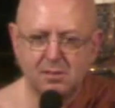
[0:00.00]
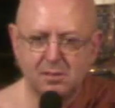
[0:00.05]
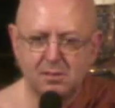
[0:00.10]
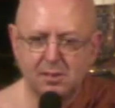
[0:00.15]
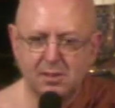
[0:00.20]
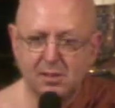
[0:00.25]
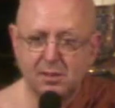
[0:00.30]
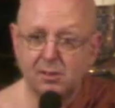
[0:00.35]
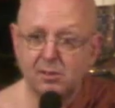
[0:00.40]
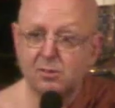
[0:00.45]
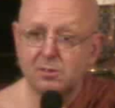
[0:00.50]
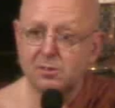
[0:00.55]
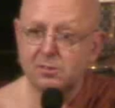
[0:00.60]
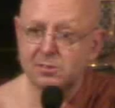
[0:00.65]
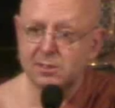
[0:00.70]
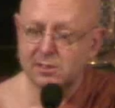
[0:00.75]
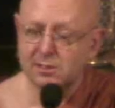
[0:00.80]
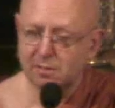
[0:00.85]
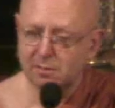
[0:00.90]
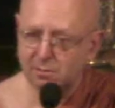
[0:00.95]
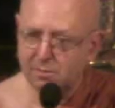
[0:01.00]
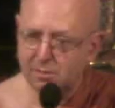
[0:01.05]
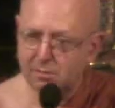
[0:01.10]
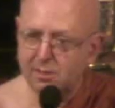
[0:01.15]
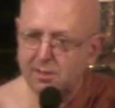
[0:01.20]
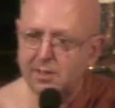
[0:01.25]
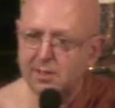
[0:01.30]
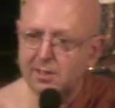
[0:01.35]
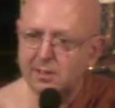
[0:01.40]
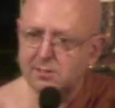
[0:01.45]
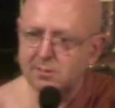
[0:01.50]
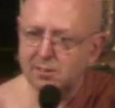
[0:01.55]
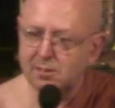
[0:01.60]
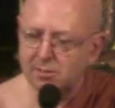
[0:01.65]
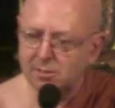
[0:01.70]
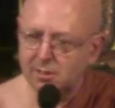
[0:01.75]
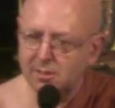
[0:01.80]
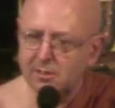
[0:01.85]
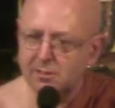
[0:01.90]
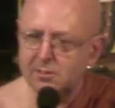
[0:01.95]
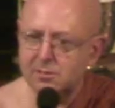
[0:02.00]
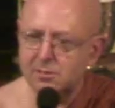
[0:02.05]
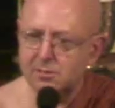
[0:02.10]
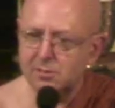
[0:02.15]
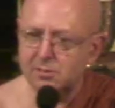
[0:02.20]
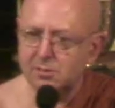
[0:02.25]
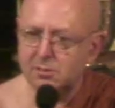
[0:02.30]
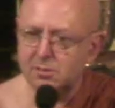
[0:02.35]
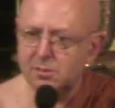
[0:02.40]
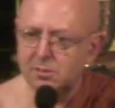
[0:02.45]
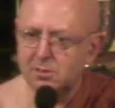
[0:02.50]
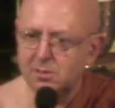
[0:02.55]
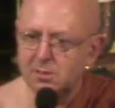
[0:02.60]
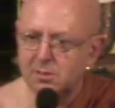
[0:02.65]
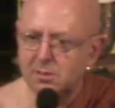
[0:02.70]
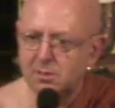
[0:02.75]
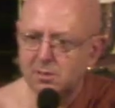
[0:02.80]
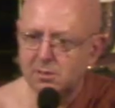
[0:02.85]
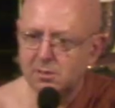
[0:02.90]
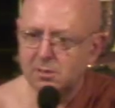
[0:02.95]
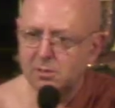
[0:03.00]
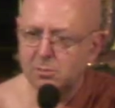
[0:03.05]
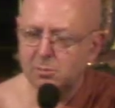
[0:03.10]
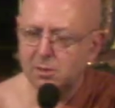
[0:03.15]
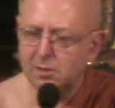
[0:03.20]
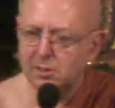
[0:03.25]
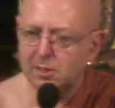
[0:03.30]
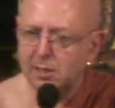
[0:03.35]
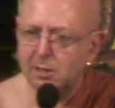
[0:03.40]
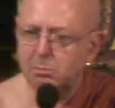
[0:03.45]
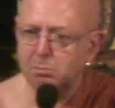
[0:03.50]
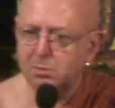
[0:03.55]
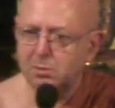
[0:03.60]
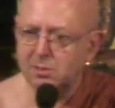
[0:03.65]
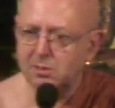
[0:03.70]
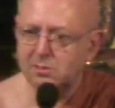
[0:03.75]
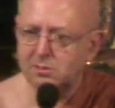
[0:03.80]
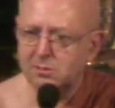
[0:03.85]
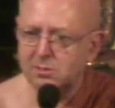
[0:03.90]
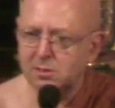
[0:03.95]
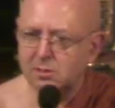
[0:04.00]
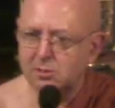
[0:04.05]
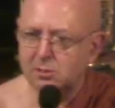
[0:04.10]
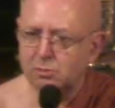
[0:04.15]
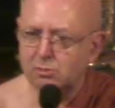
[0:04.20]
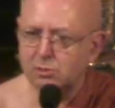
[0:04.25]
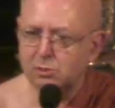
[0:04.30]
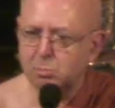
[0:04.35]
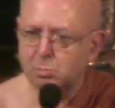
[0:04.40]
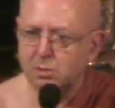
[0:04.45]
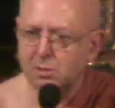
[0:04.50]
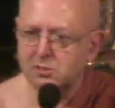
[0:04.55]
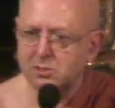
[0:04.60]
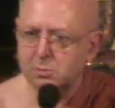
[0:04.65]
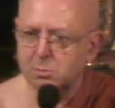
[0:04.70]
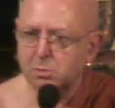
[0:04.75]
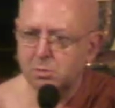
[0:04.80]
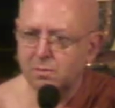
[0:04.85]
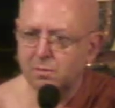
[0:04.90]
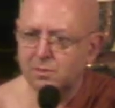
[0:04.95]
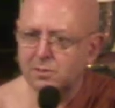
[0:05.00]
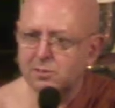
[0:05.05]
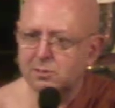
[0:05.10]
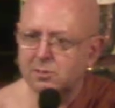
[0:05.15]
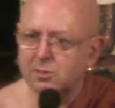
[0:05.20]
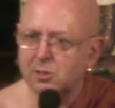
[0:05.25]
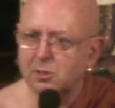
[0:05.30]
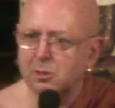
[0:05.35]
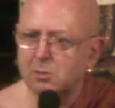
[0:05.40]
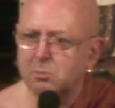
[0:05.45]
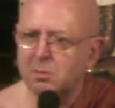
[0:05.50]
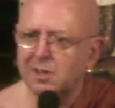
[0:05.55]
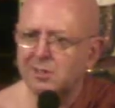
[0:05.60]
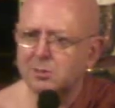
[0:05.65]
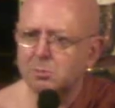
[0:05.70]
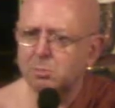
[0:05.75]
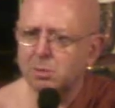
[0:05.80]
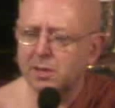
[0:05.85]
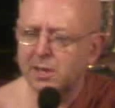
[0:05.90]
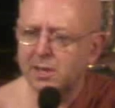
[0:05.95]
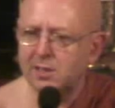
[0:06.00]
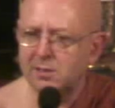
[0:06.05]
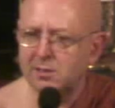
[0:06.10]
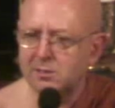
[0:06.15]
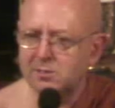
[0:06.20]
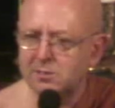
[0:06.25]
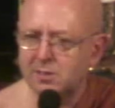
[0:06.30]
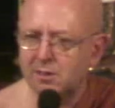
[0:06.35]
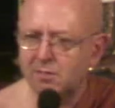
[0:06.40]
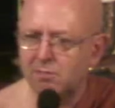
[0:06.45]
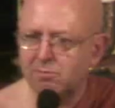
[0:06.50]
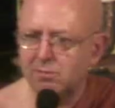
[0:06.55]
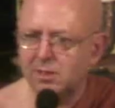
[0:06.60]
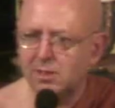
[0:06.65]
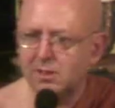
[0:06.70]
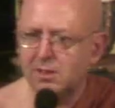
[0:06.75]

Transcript: And of course, that's a very easy thing to do when that person is responsible for so much pain and suffering,